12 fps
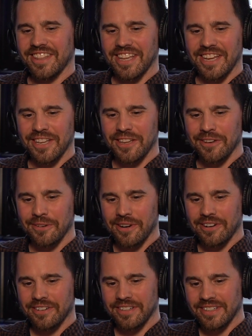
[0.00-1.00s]
Thank you,
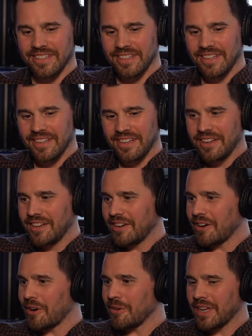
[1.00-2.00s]
Aaron.
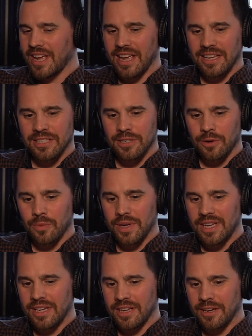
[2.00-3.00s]
Okay, so
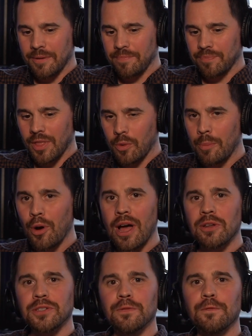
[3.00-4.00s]
we put
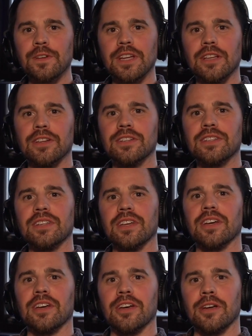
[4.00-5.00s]
out some feelers
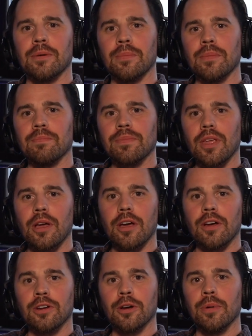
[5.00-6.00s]

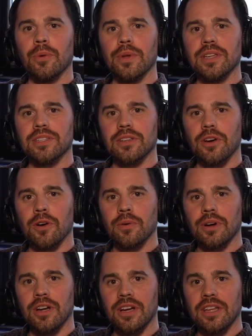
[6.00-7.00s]
a couple of weeks ago
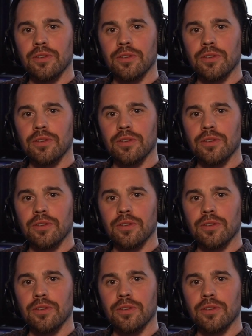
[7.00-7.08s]
in the